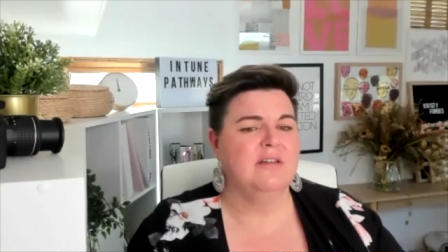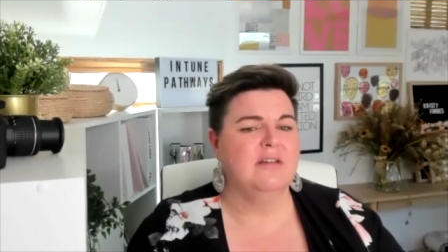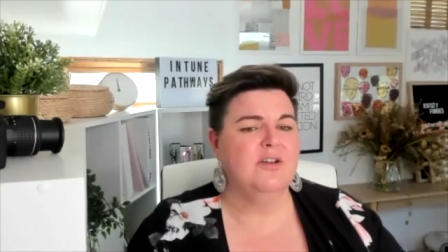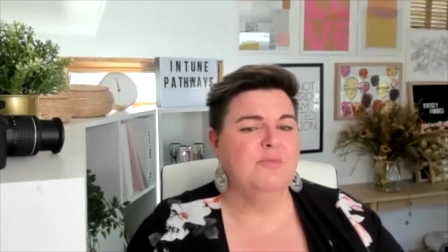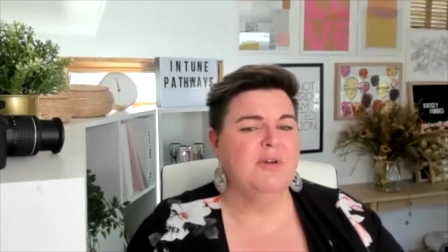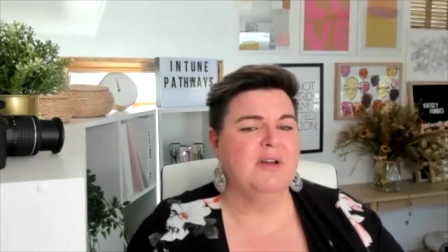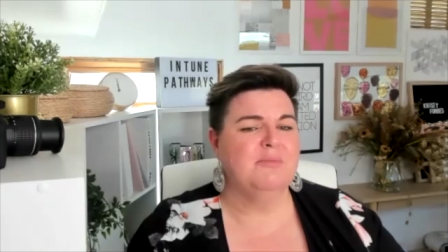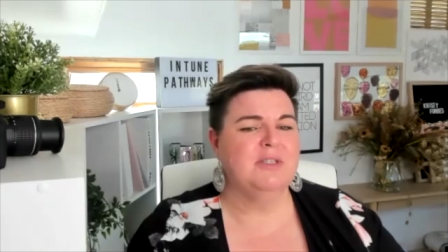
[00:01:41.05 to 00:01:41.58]

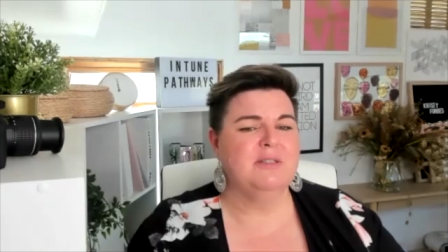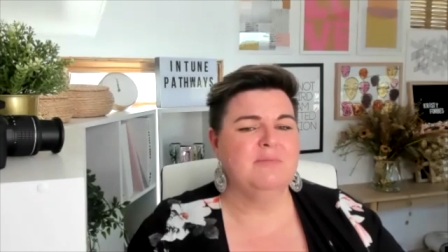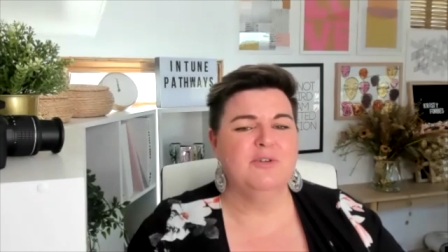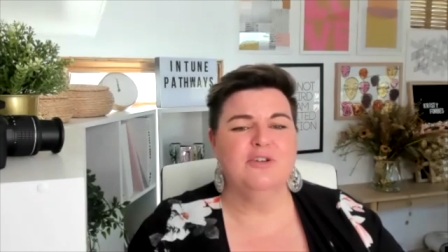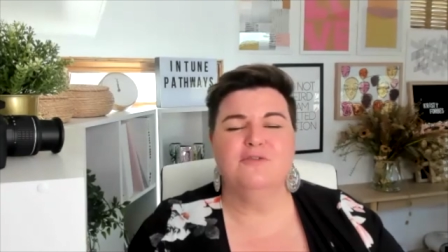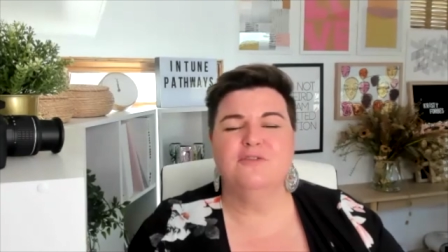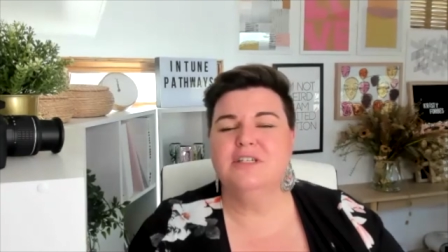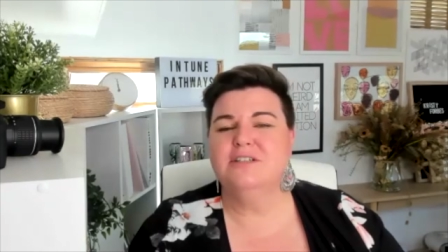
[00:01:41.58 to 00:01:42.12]
No mum is
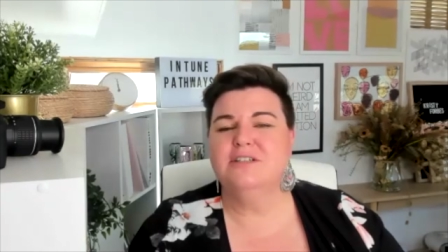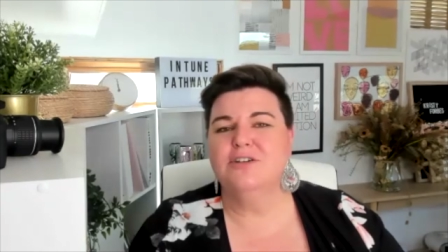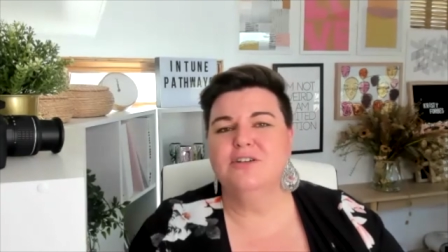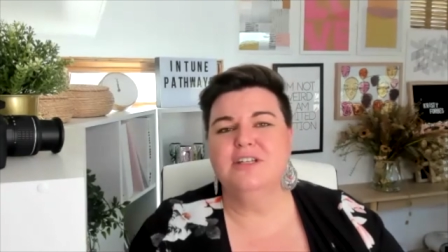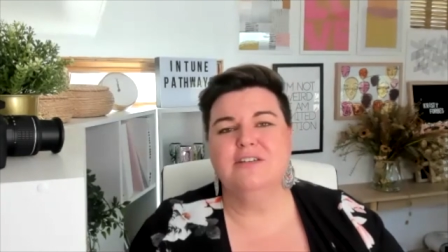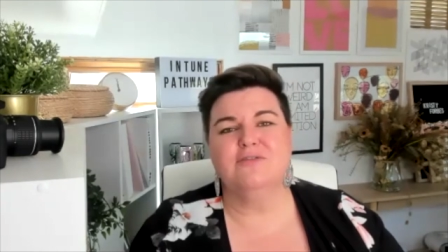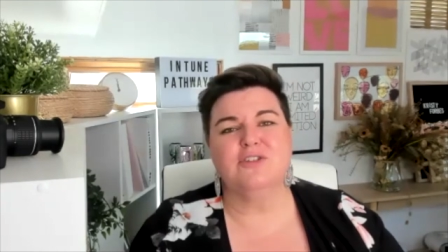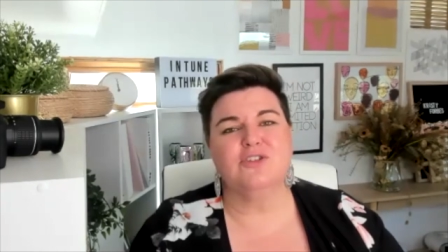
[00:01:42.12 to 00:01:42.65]
perfect.
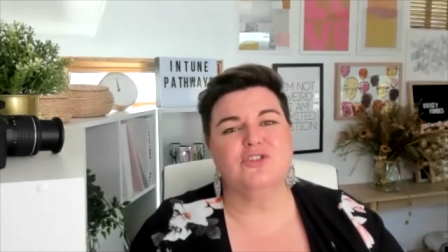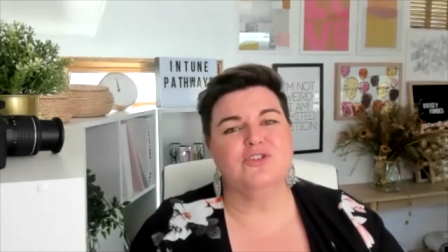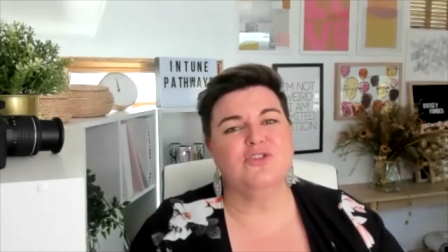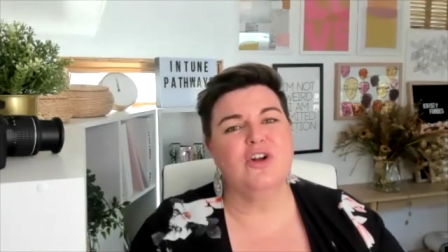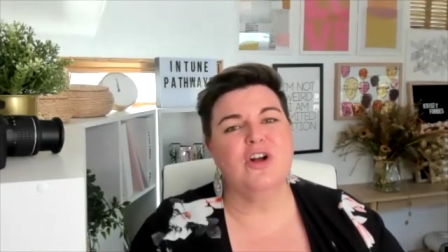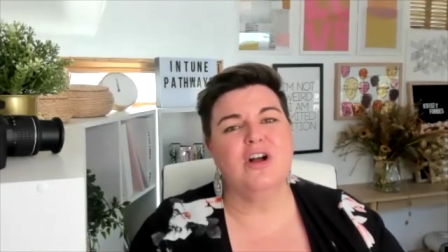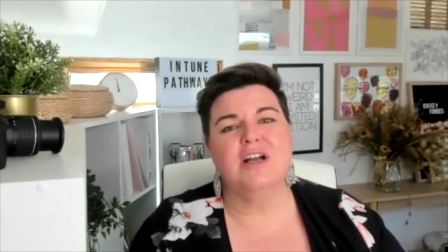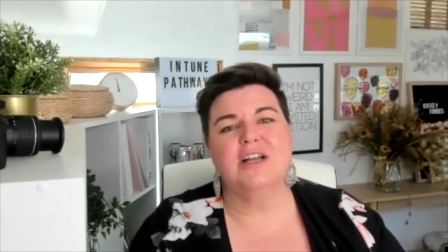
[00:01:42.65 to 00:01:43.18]
Don't even
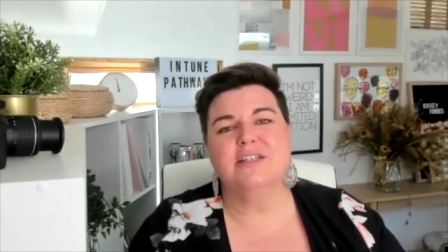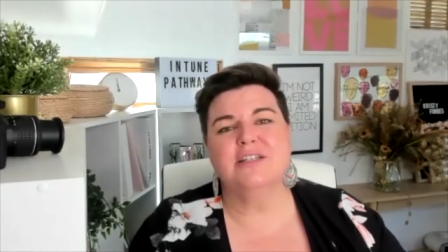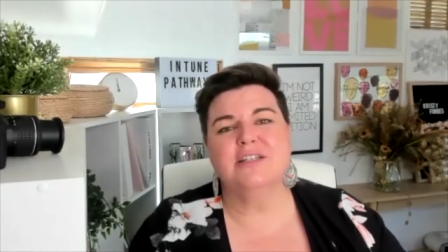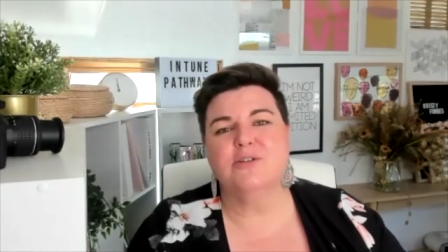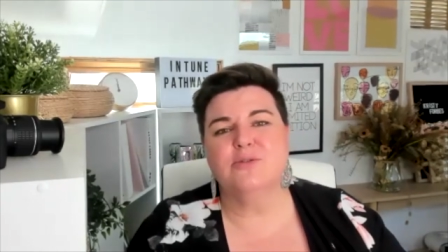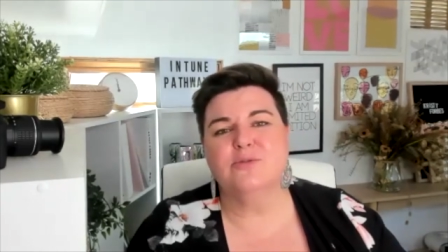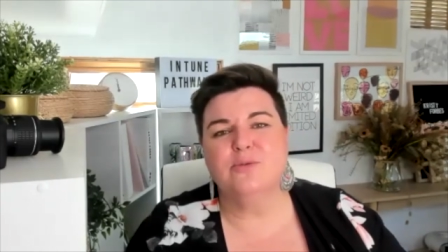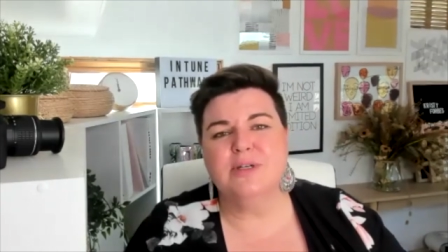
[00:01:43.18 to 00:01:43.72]
try
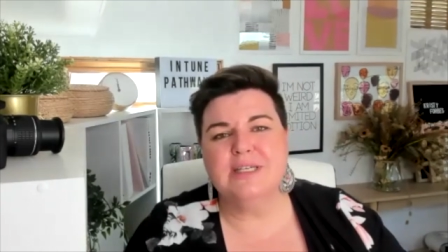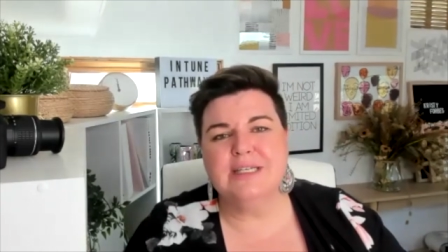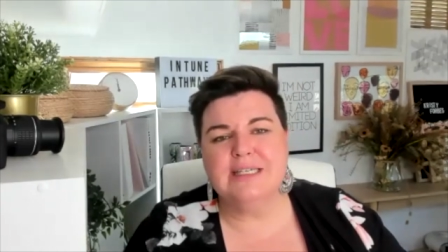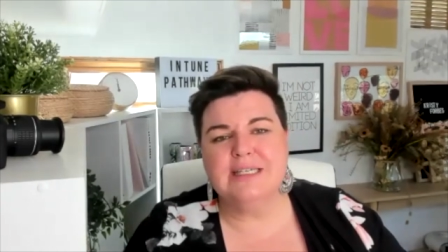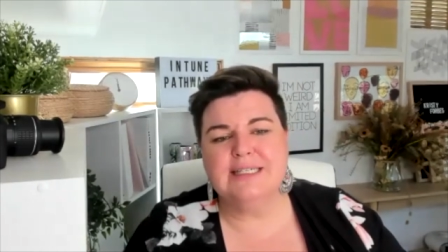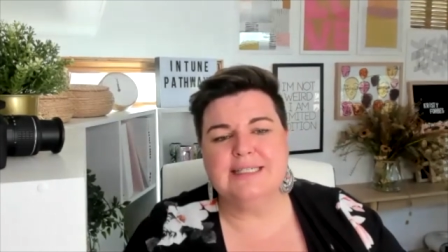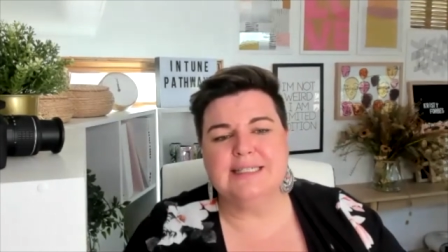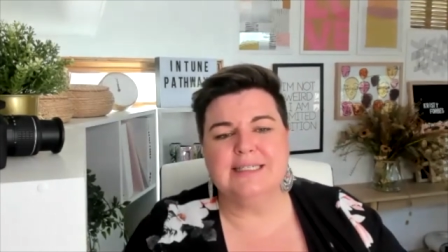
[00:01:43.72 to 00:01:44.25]
to
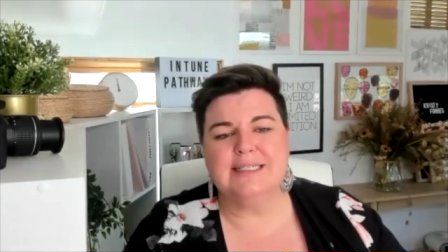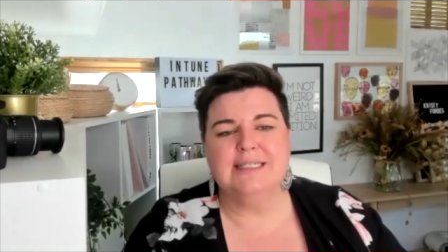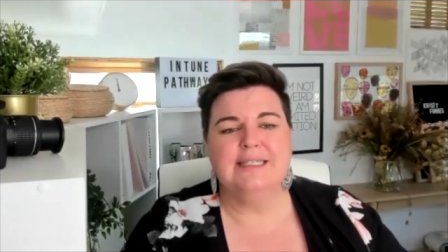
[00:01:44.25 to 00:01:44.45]
win.